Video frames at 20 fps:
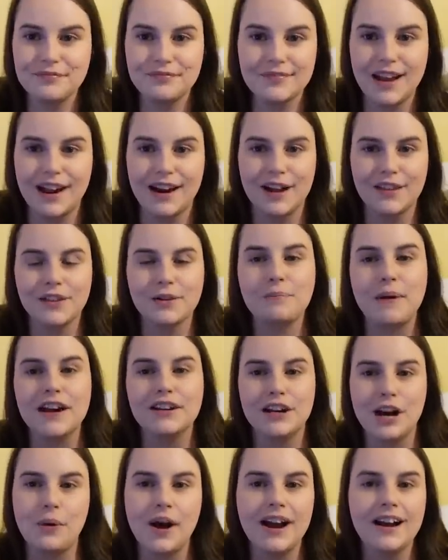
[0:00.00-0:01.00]
And I, but you
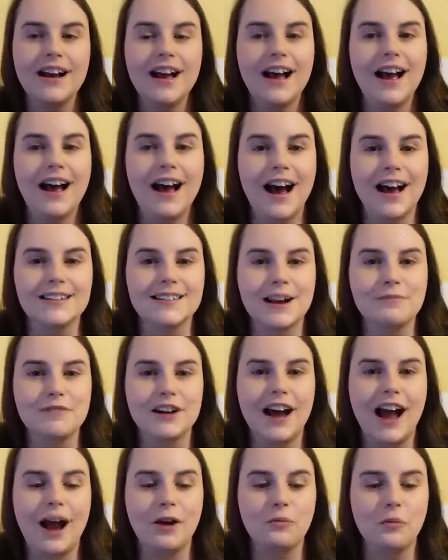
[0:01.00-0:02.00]
know what? I said, I'm going
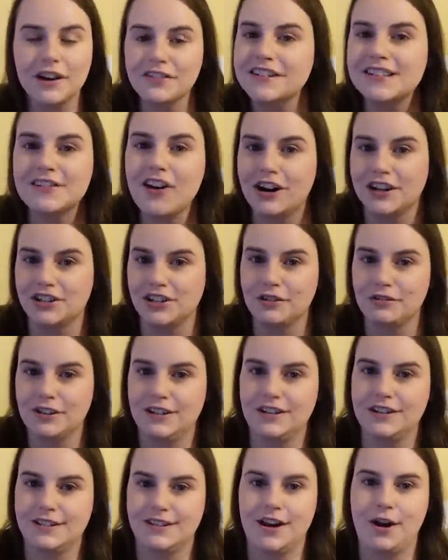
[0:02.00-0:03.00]
what if it's not a joke?
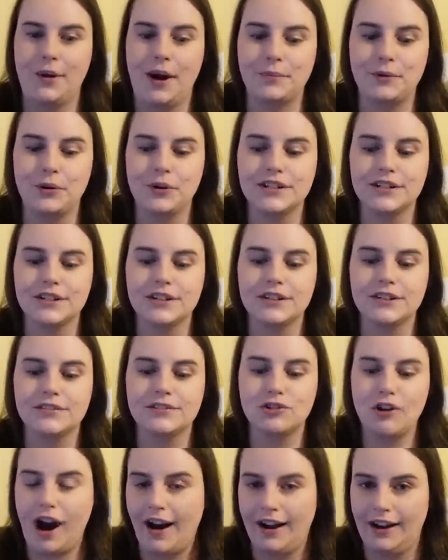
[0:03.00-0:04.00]
So I'm going to
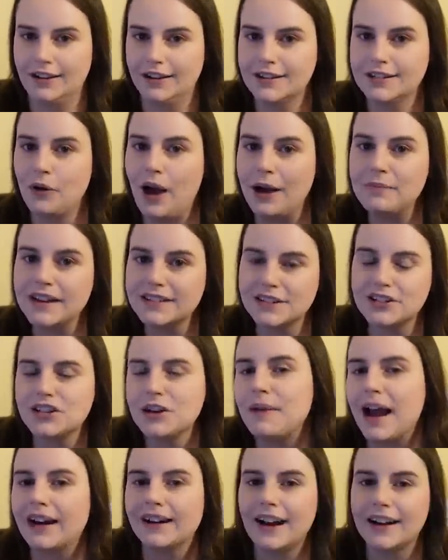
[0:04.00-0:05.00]
try. So I messaged him
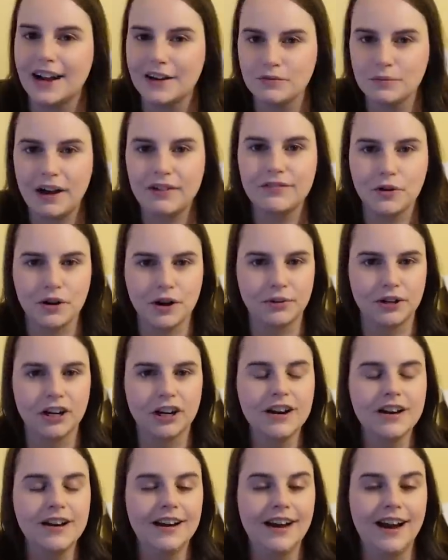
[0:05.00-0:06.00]
back and I gave him my phone number
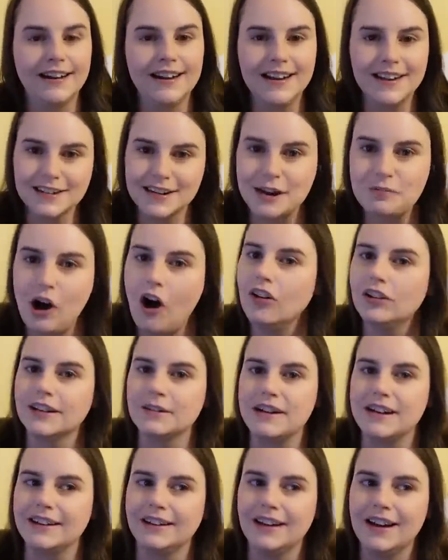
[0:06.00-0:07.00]
and he ended up calling
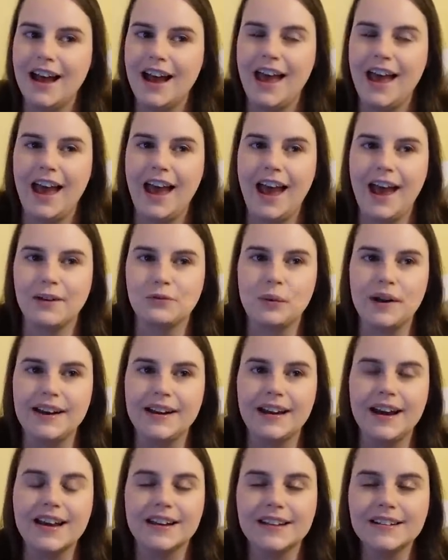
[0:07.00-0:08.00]
me and we
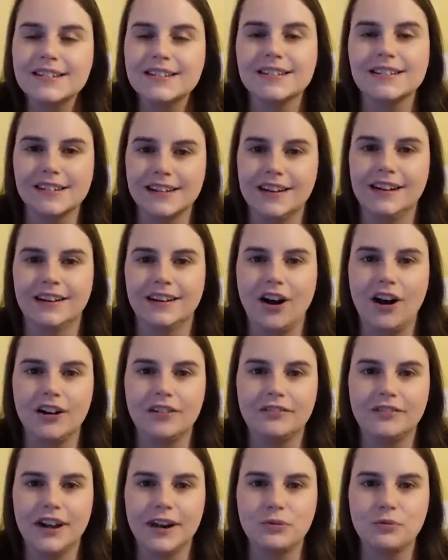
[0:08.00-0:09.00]
instantly hit it off
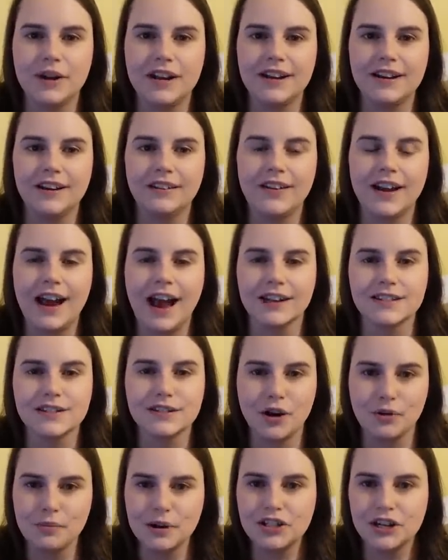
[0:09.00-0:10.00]
and we like had so
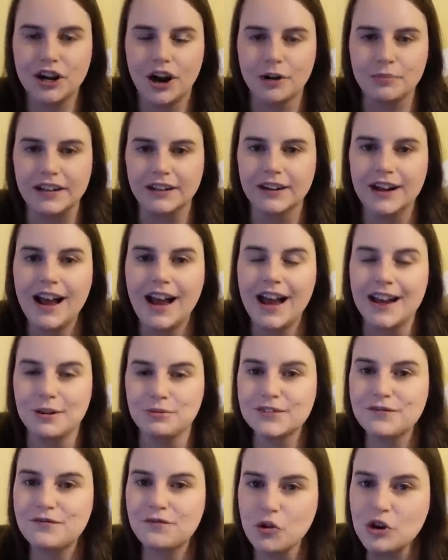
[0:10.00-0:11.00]
much in common. He was
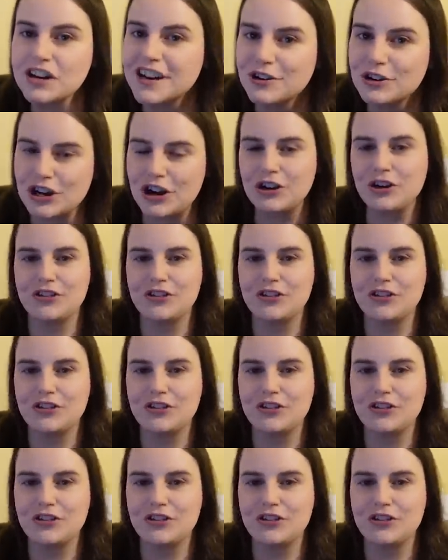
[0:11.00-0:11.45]
four years younger